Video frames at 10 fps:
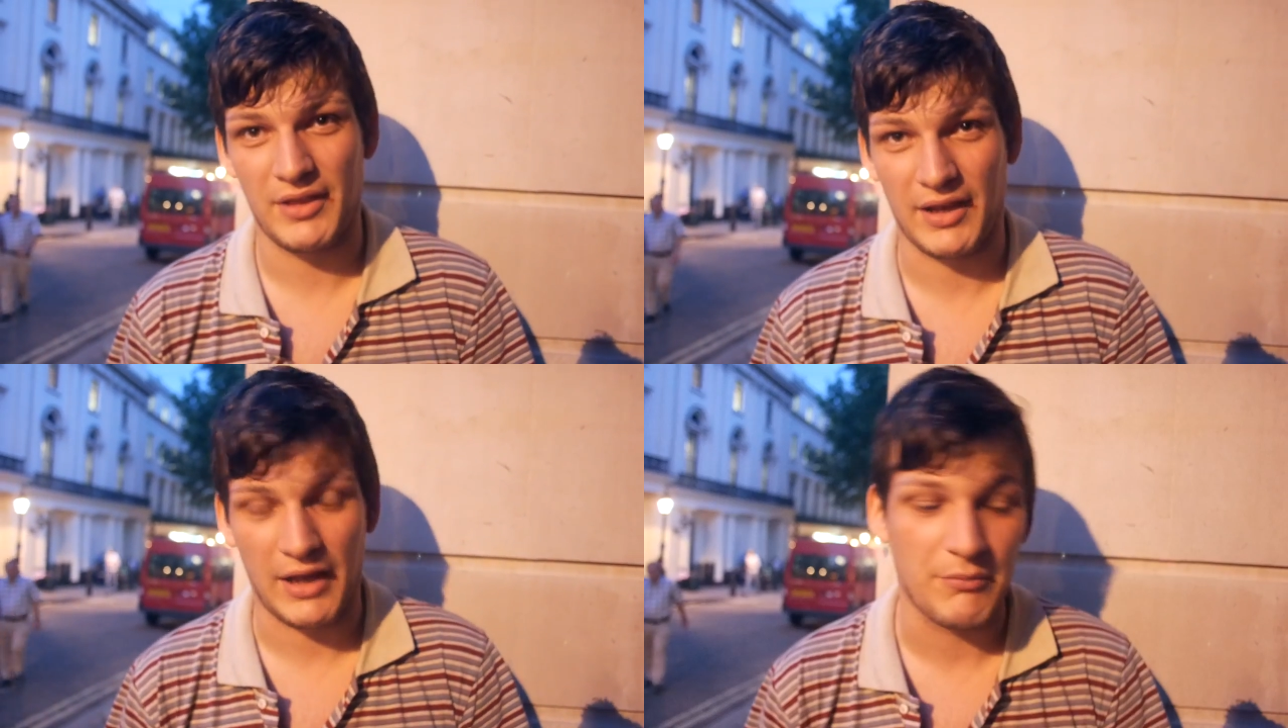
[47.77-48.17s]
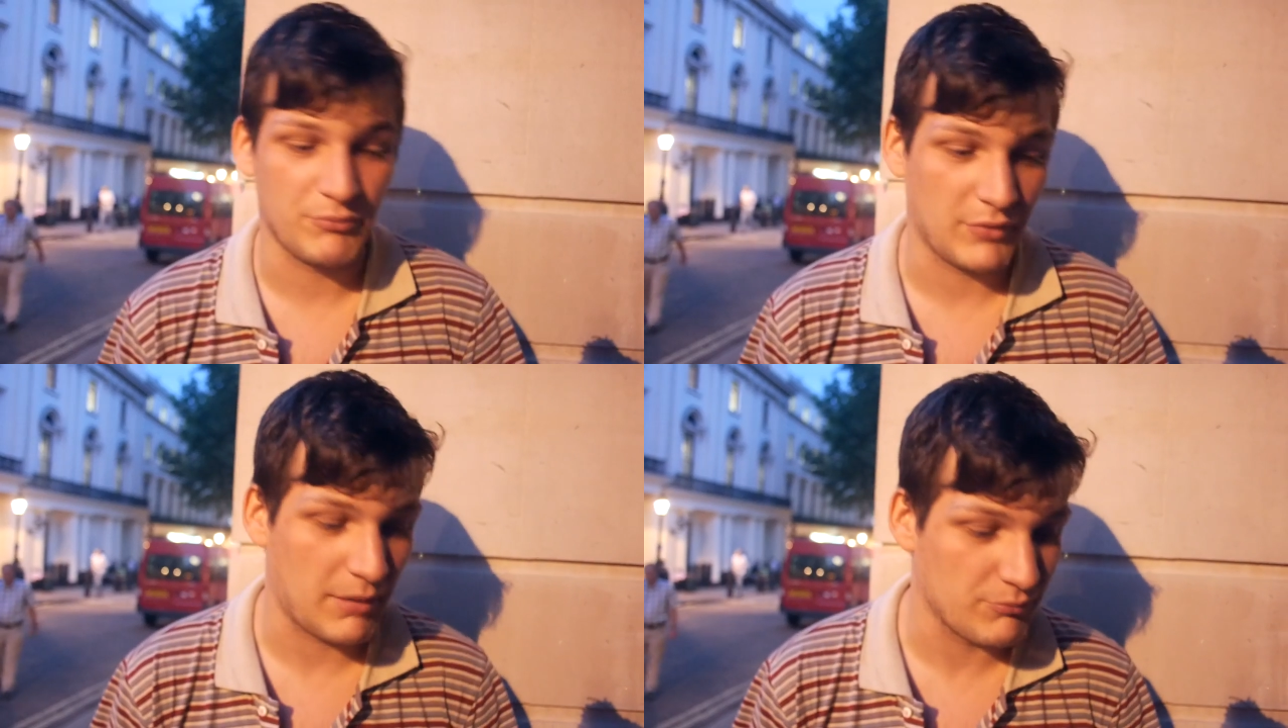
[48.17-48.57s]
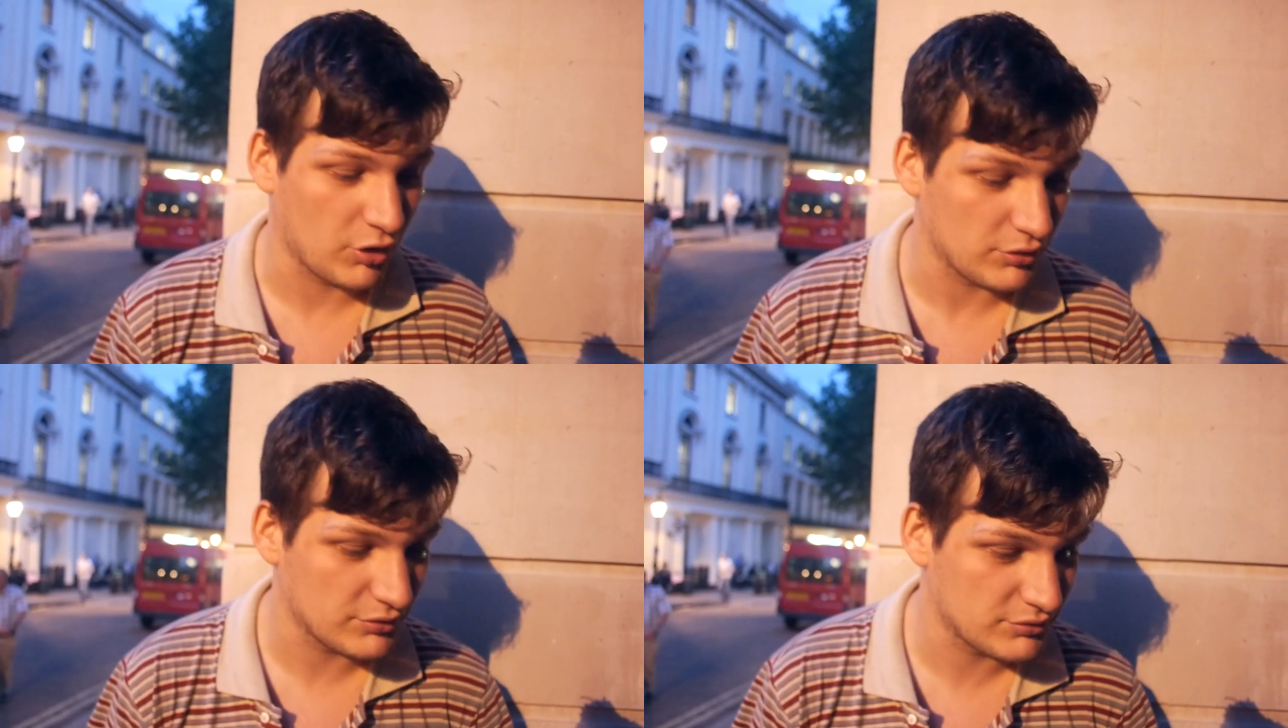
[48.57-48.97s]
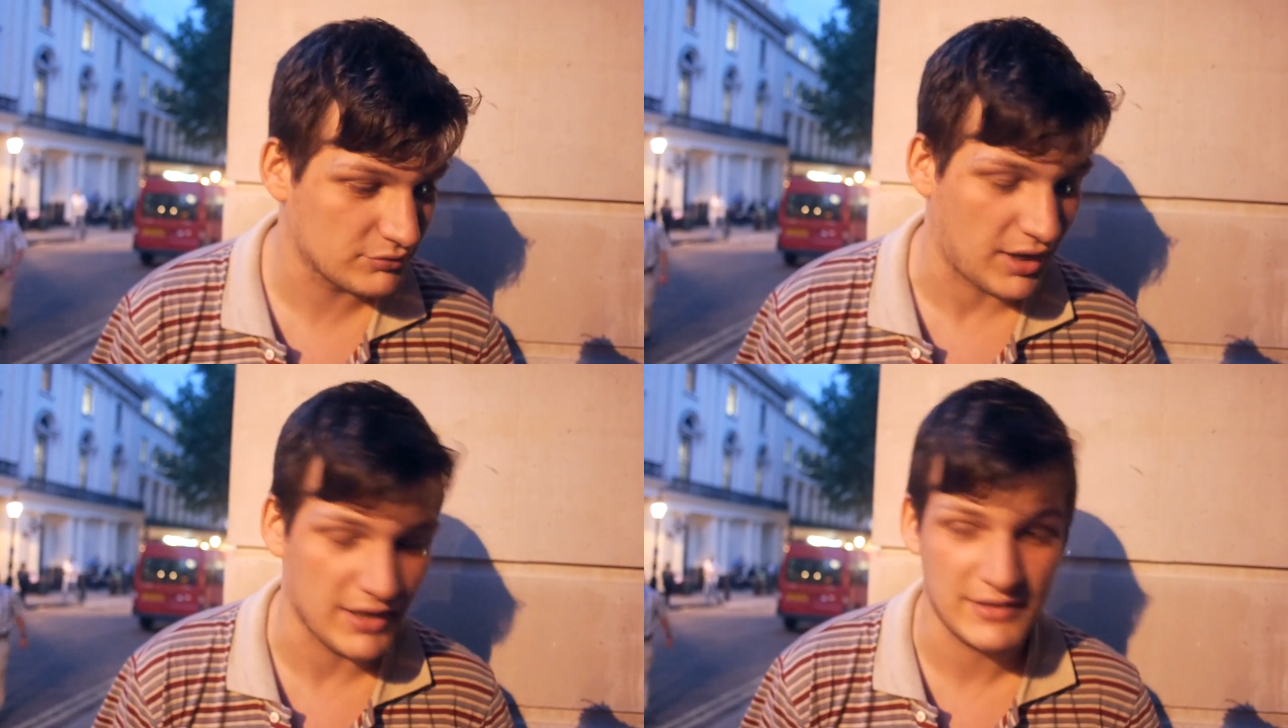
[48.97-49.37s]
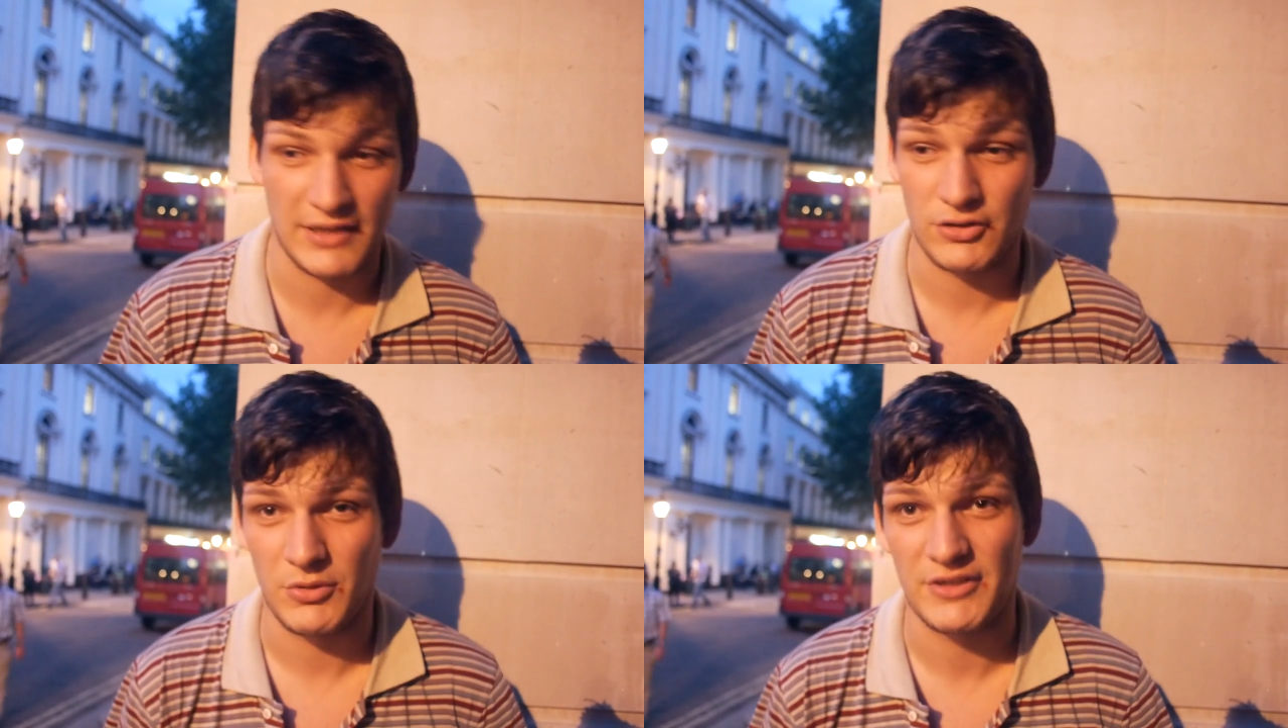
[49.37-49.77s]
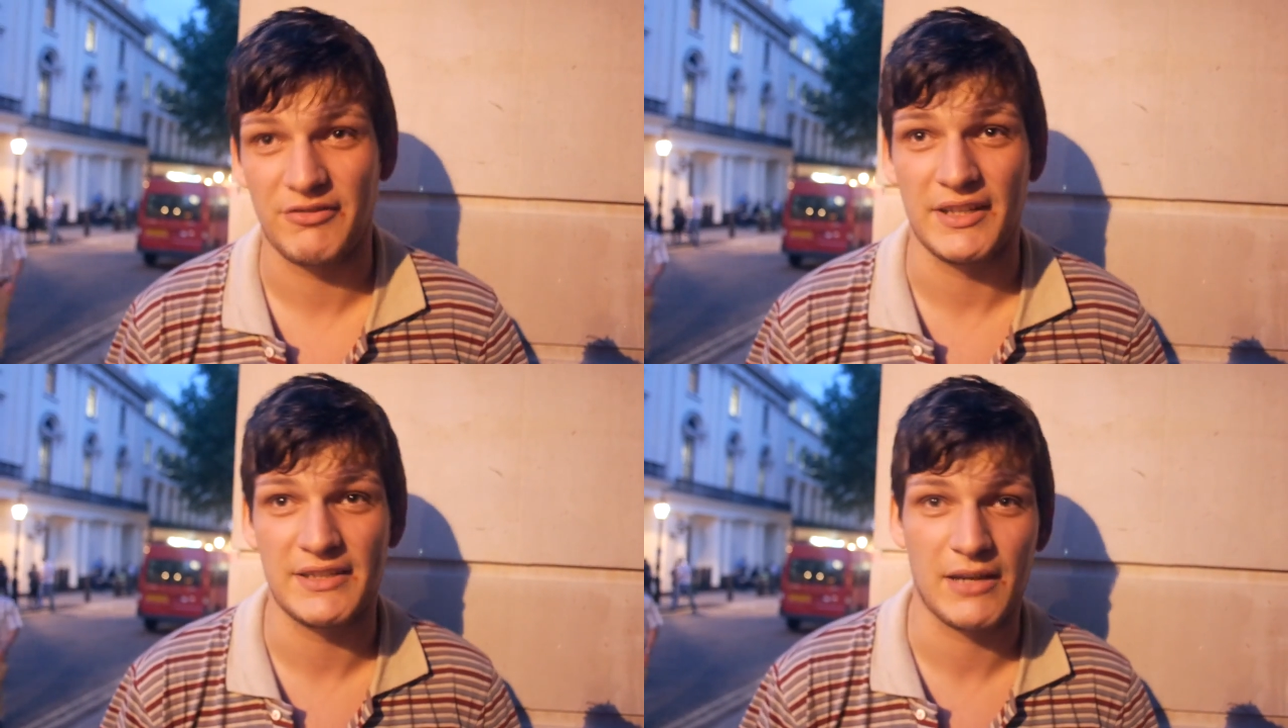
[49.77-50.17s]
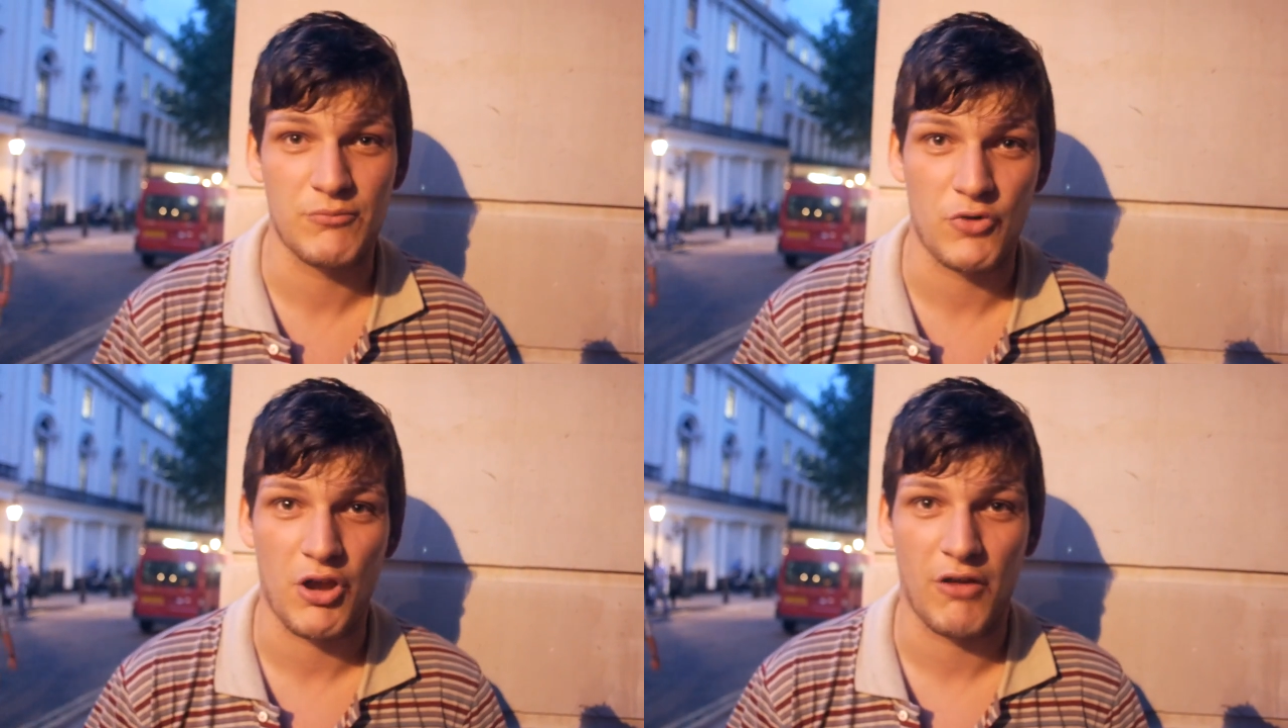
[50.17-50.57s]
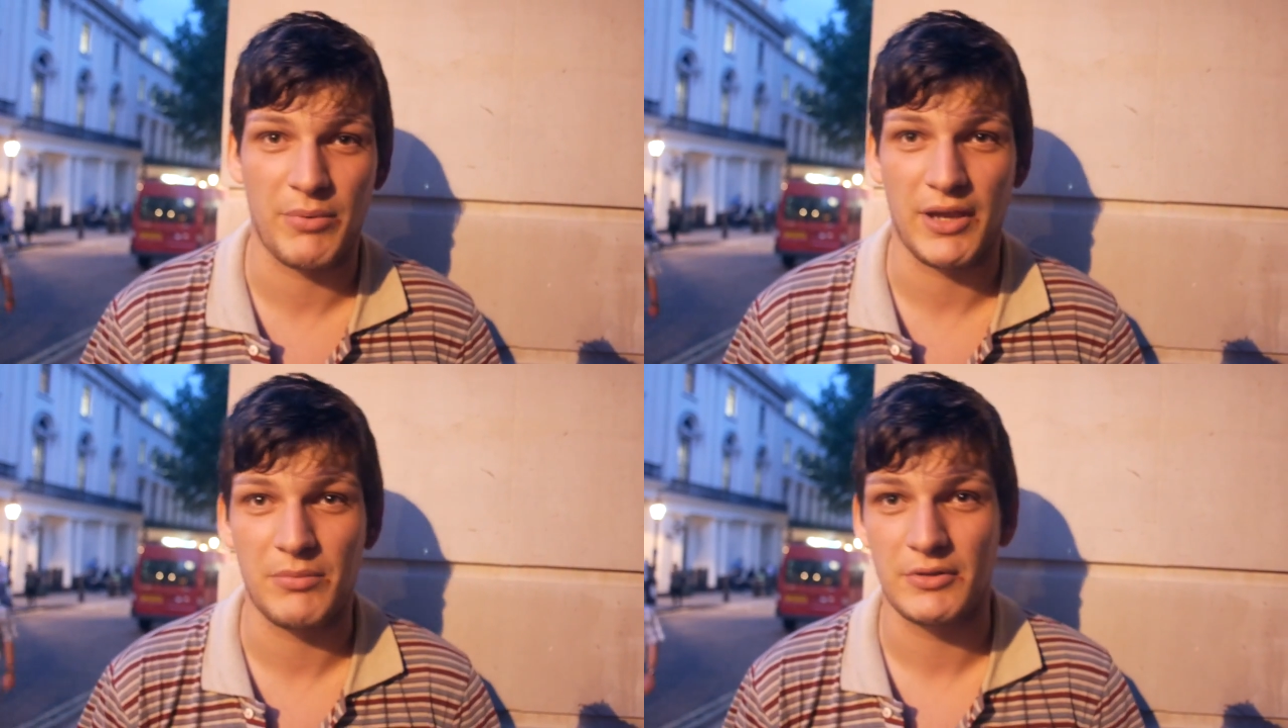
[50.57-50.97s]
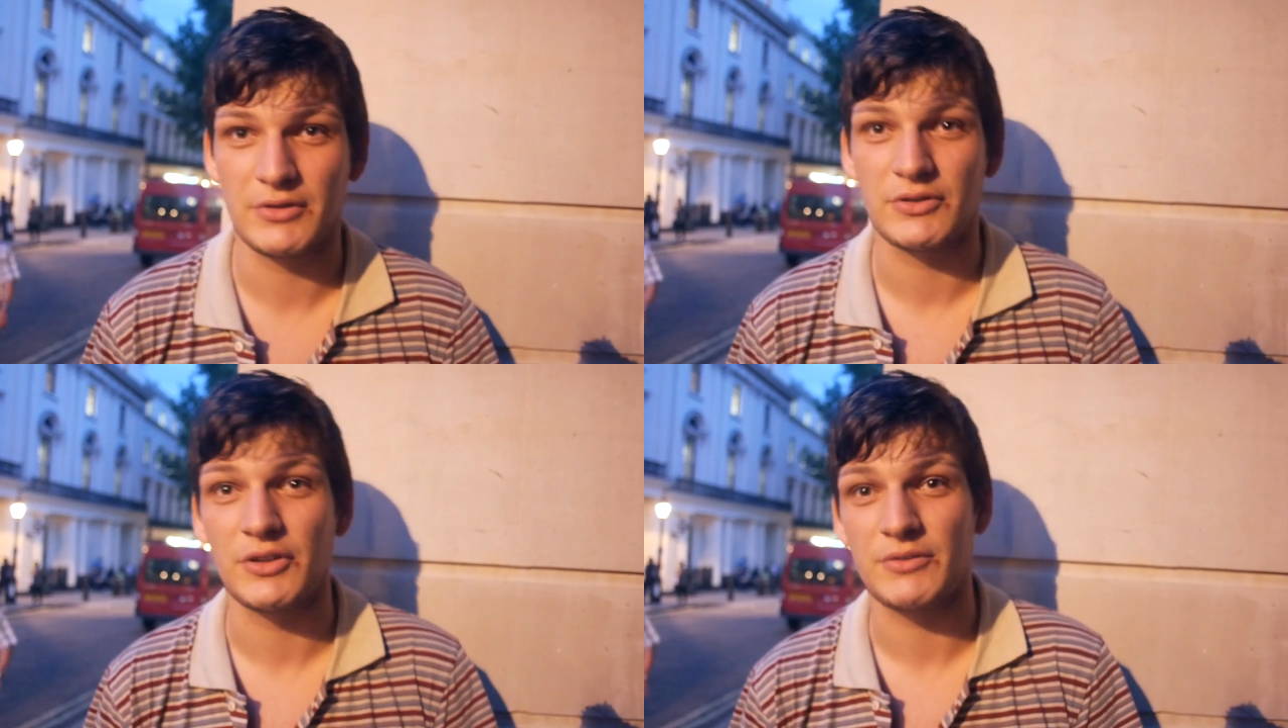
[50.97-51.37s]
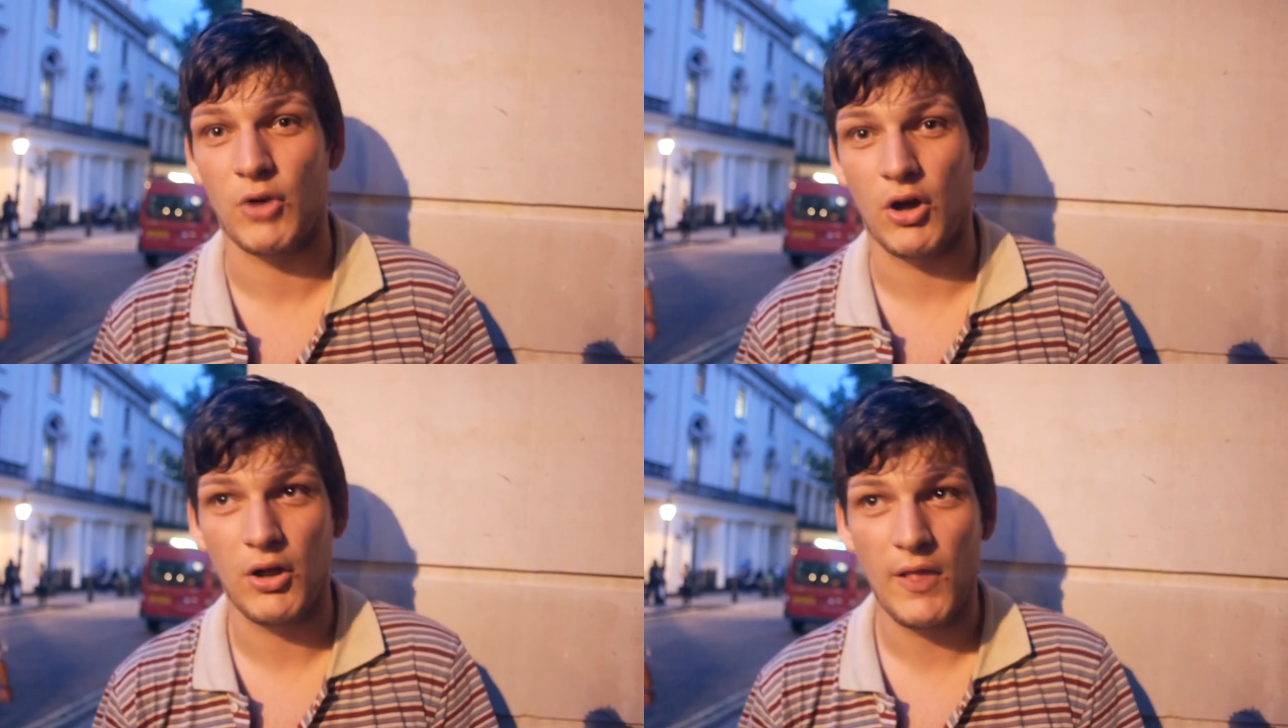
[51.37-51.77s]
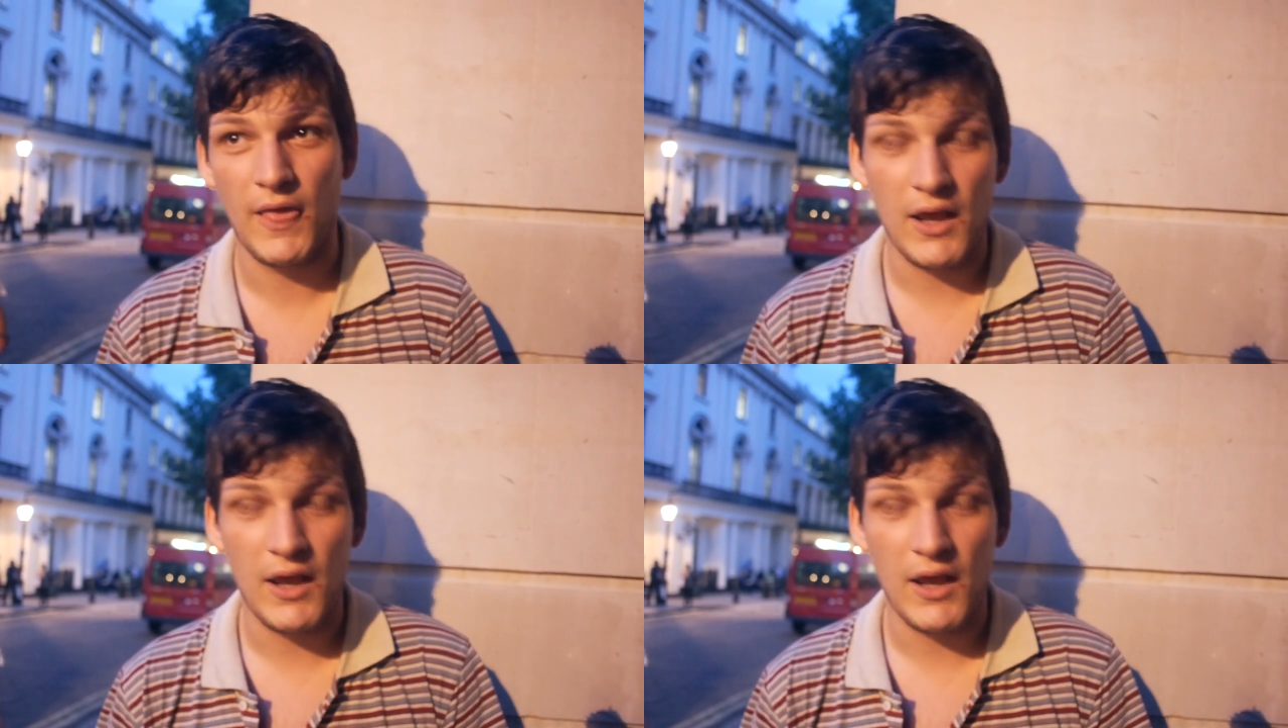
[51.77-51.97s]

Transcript: Like I'm I'm not trying to I don't want to really take money off people, so it's more